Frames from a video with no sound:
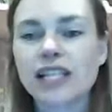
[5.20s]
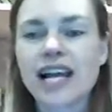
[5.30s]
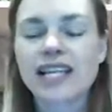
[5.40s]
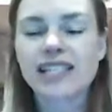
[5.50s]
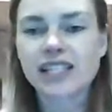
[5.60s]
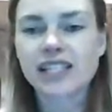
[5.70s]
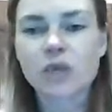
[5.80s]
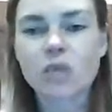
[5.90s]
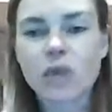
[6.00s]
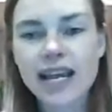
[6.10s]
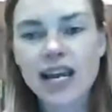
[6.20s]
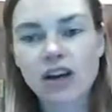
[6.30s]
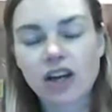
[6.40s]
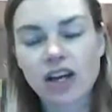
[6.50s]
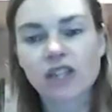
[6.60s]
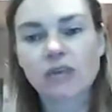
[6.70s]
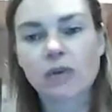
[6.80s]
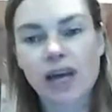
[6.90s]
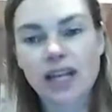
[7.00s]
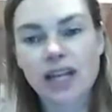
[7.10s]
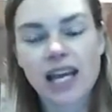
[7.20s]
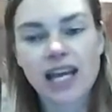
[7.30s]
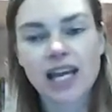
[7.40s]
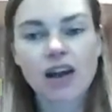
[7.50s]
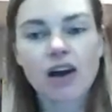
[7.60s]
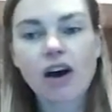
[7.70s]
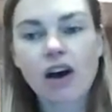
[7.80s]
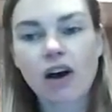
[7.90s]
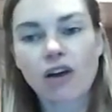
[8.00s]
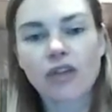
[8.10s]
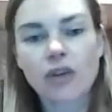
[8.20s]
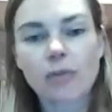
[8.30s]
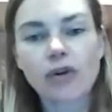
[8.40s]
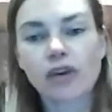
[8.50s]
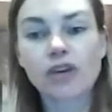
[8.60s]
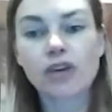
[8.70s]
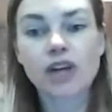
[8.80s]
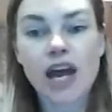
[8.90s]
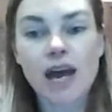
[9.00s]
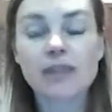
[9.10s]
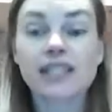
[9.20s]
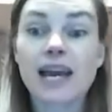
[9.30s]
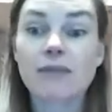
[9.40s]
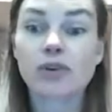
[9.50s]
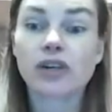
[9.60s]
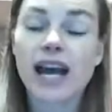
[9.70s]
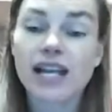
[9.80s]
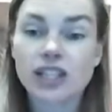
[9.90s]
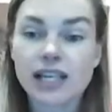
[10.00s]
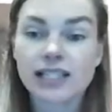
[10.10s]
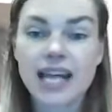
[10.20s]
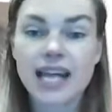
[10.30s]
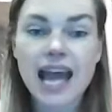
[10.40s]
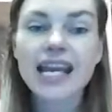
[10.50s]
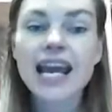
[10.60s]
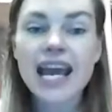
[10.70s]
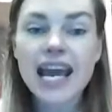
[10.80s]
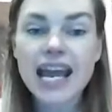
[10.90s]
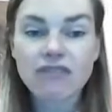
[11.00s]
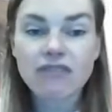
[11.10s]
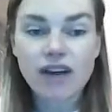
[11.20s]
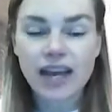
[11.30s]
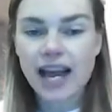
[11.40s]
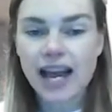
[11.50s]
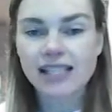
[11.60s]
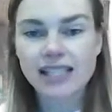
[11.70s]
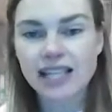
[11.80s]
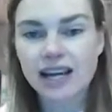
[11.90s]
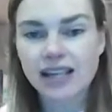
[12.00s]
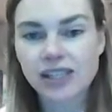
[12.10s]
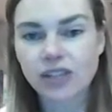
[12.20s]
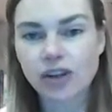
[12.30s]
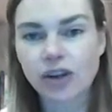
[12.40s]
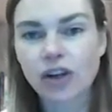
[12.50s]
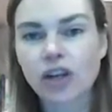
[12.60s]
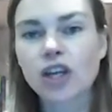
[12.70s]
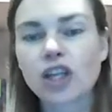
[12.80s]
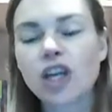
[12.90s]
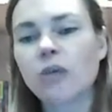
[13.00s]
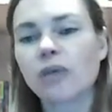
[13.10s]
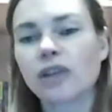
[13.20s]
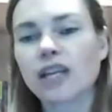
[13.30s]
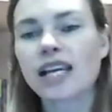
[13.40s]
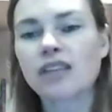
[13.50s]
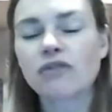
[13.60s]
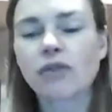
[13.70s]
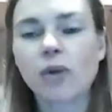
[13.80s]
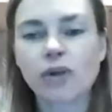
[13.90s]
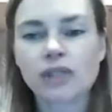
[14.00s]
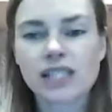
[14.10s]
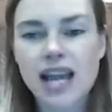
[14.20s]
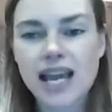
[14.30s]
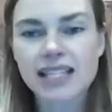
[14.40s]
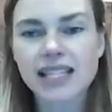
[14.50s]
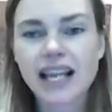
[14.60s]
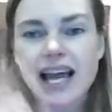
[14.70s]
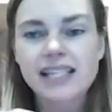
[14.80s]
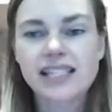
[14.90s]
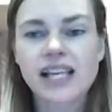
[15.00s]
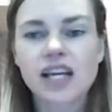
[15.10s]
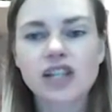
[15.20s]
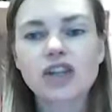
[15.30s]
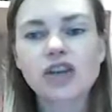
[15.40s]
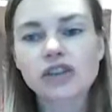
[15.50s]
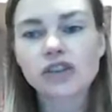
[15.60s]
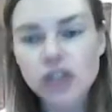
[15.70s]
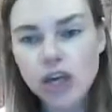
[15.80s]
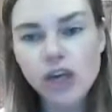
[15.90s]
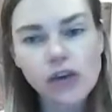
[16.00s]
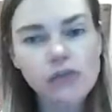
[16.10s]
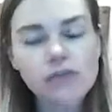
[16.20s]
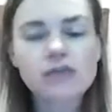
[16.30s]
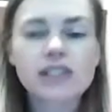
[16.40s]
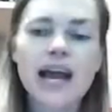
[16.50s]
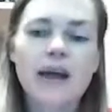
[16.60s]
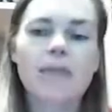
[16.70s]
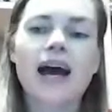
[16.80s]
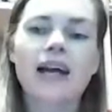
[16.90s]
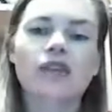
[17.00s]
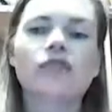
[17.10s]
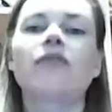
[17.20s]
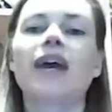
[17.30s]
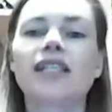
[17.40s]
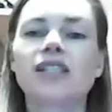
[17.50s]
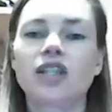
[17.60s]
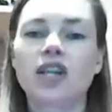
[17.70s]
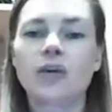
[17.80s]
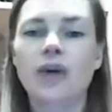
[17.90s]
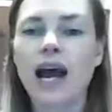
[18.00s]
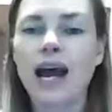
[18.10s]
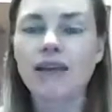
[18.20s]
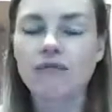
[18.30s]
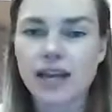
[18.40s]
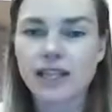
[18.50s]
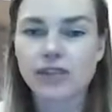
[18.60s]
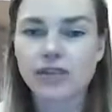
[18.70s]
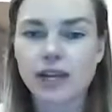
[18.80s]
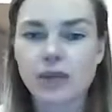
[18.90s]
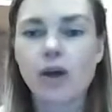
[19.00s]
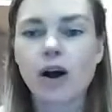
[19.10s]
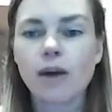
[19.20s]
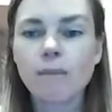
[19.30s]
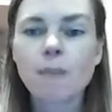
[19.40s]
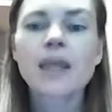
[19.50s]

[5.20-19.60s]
today's lesson we are going to be working on the book and the same book as yesterday, If I Had a Dinosaur. You will need for today's lesson your two sound mat, your phase 2 and phase 3 one,